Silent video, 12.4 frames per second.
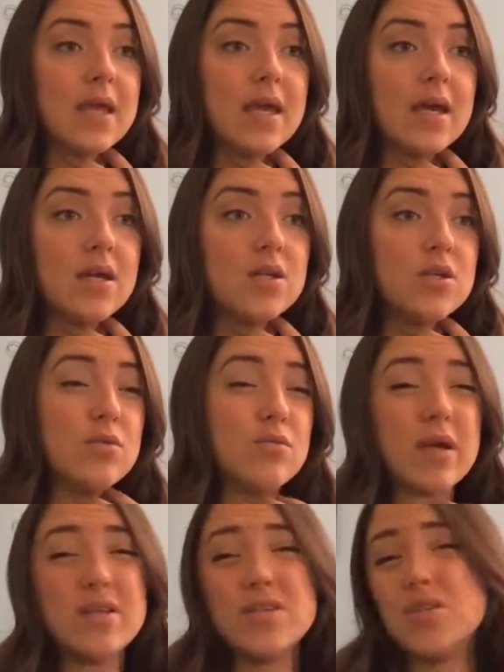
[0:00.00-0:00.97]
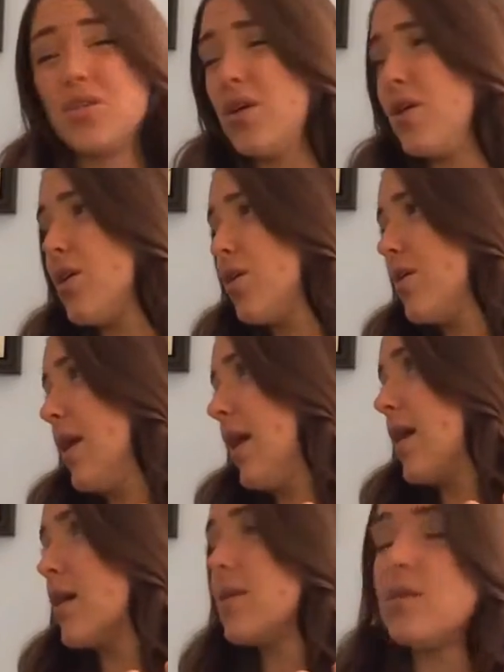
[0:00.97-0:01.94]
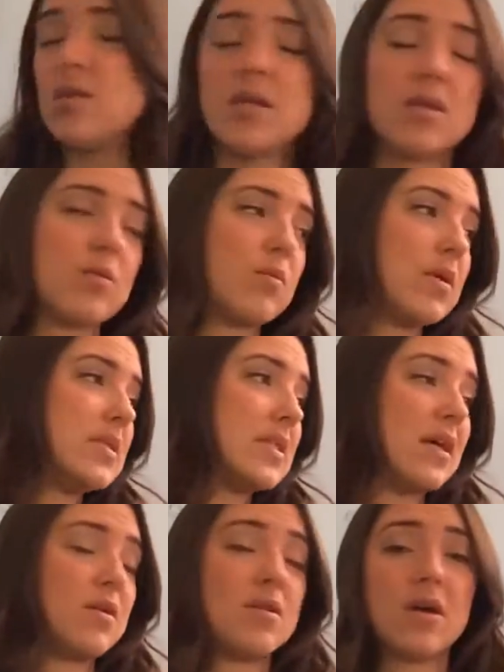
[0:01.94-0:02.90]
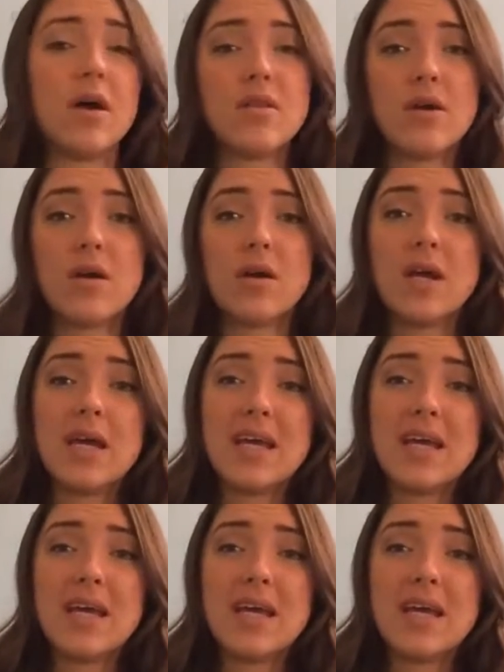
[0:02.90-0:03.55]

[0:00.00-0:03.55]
And you wrench your neck to either one side or the other.